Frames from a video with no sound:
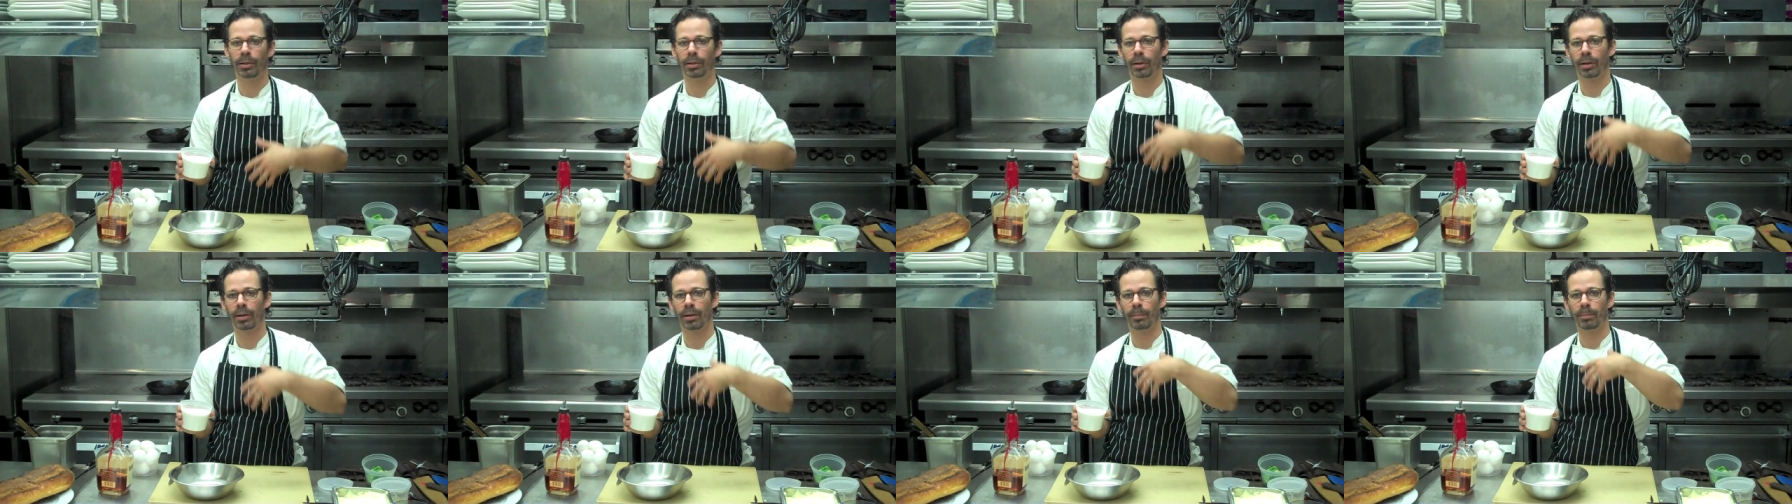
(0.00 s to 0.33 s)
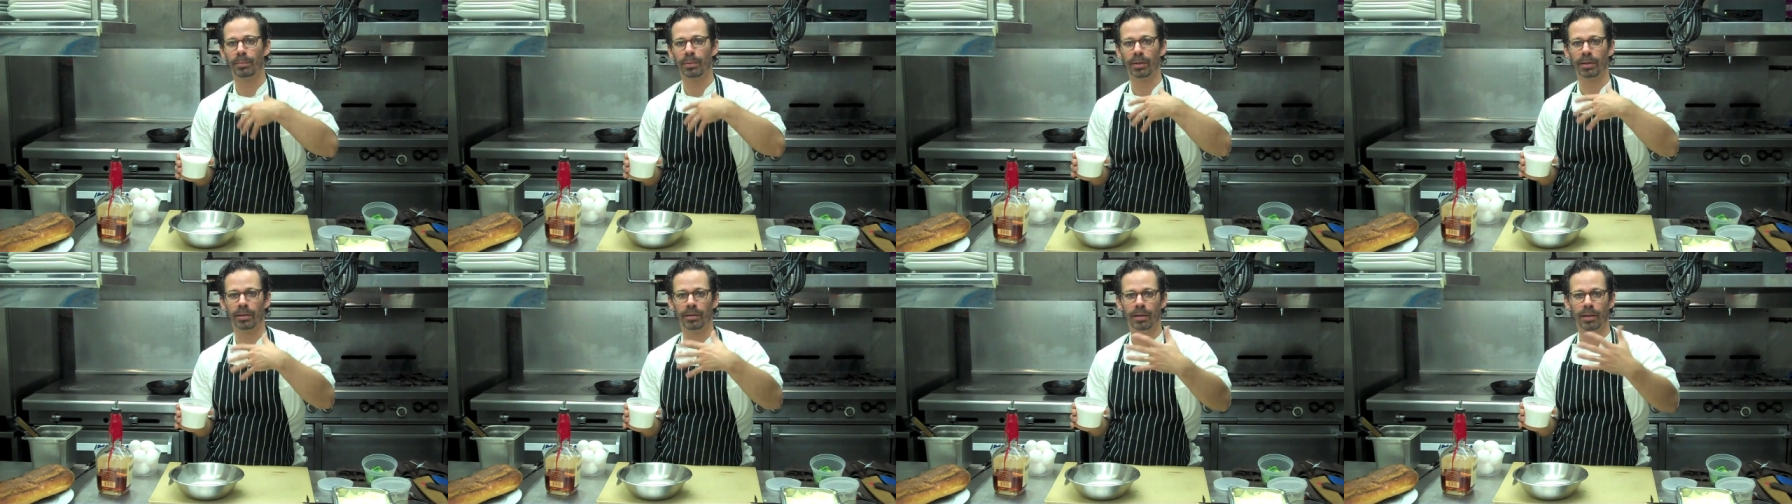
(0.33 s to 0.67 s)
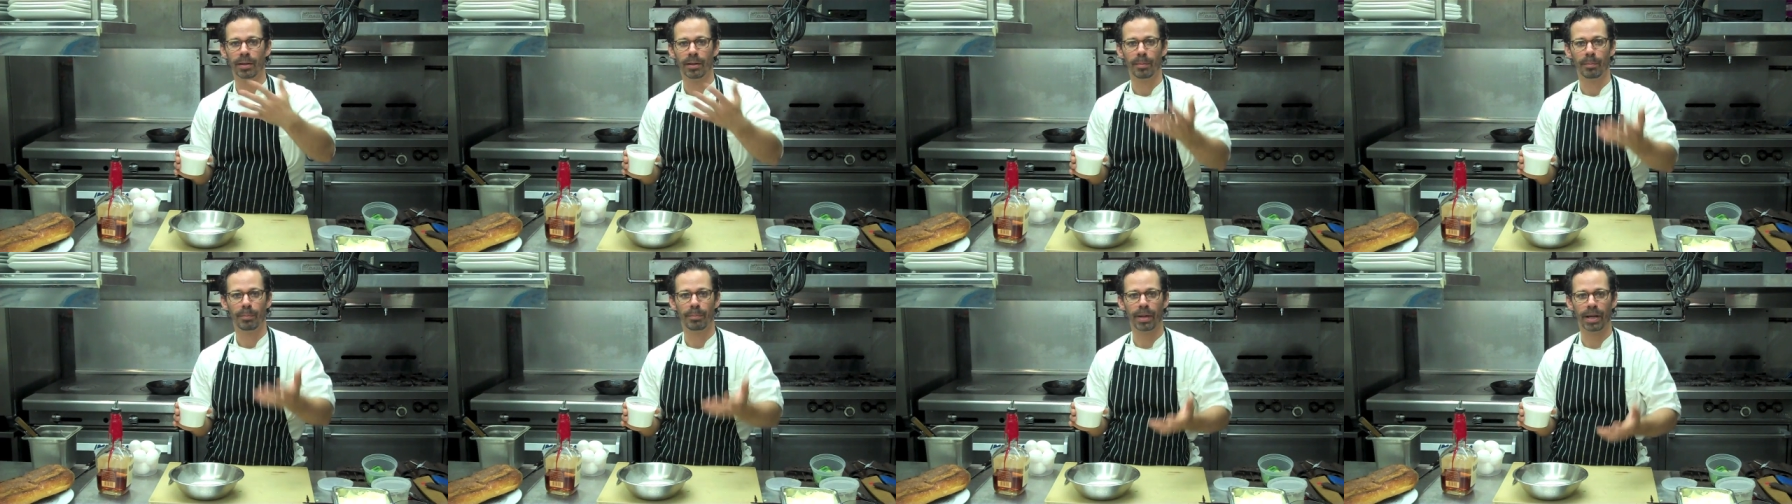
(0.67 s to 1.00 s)
You're going to put
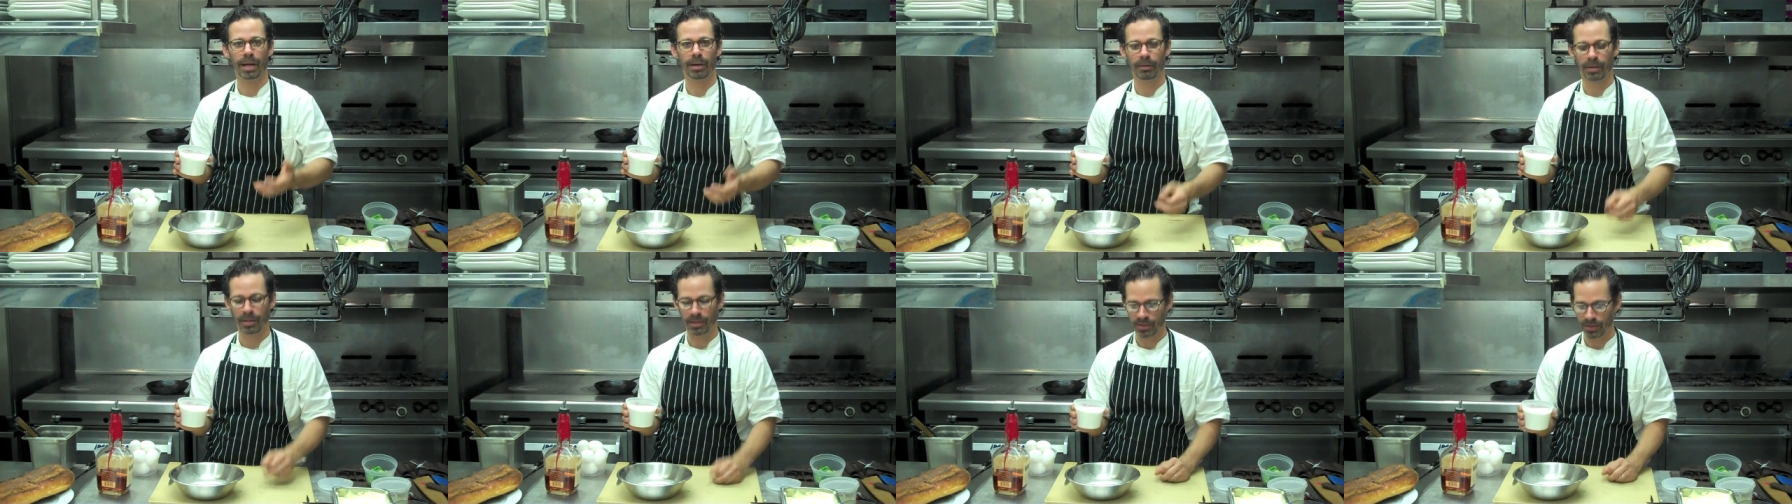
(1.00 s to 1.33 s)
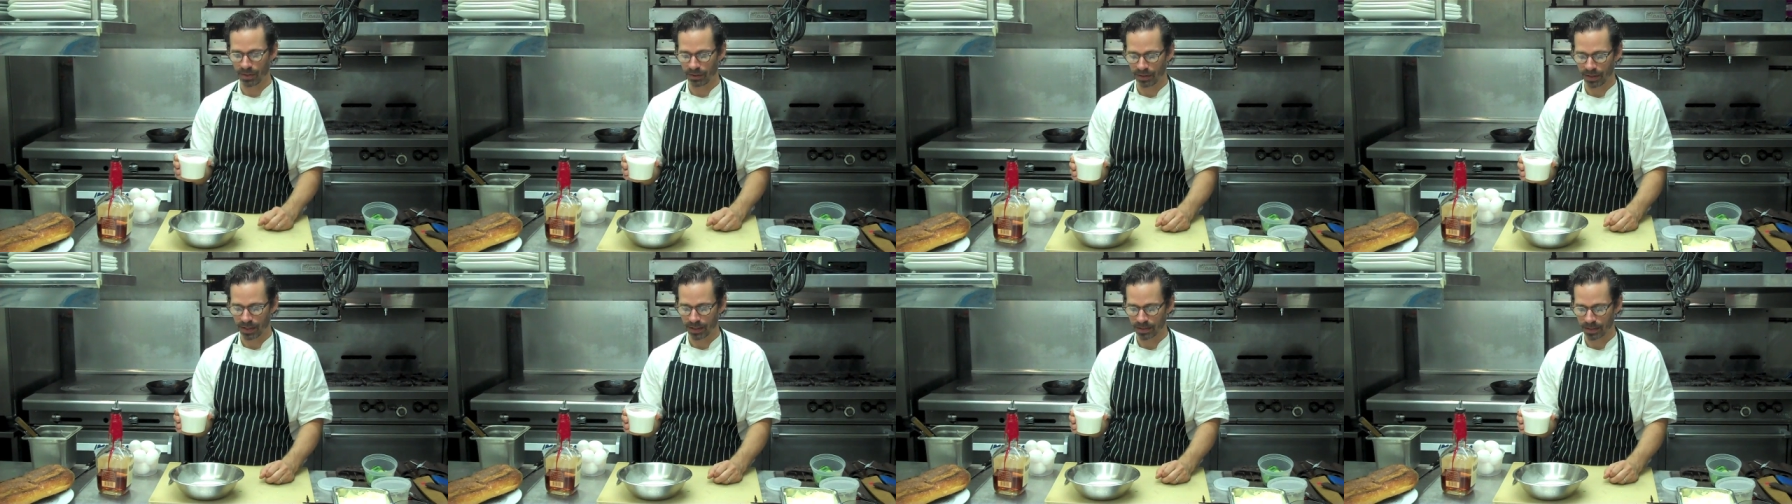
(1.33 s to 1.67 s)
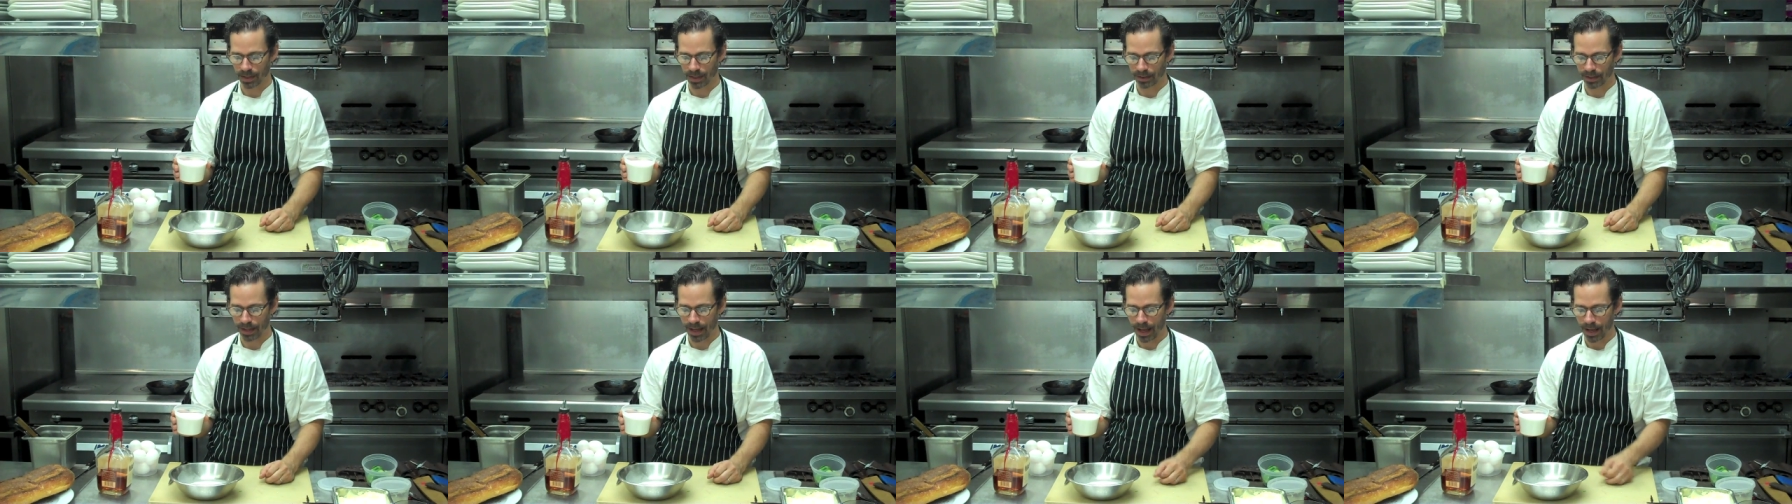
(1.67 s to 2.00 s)
berries and things
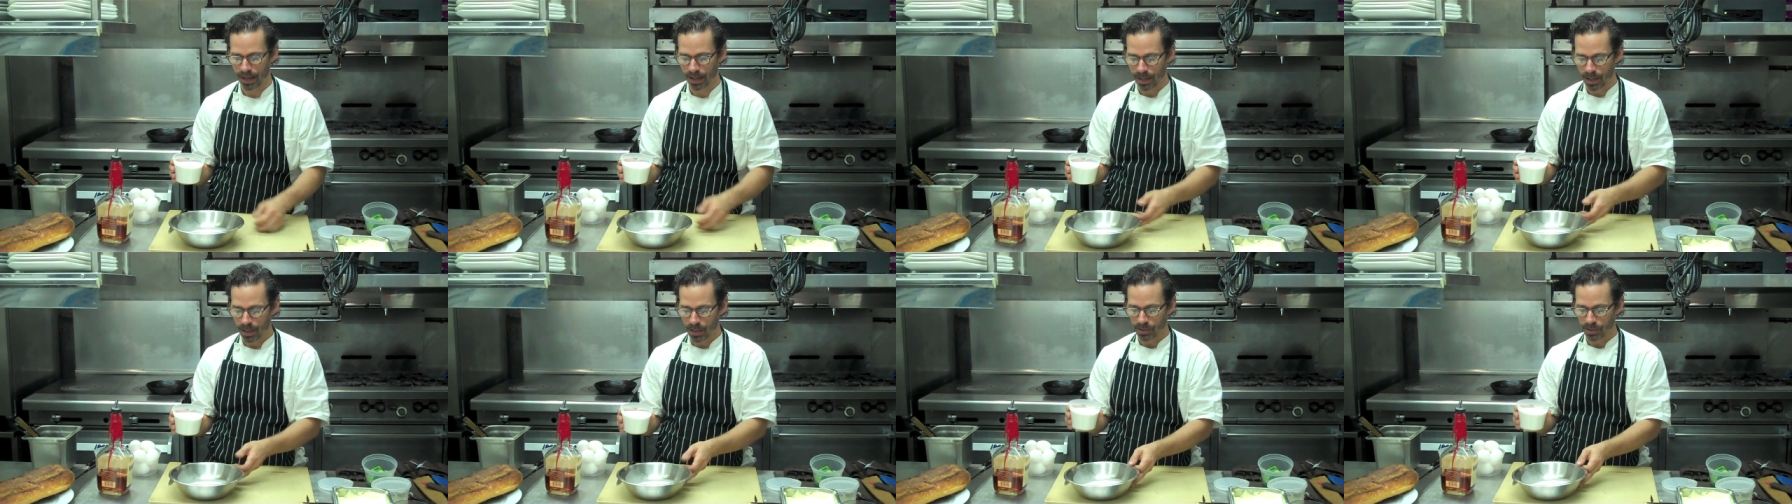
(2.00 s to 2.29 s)
like that.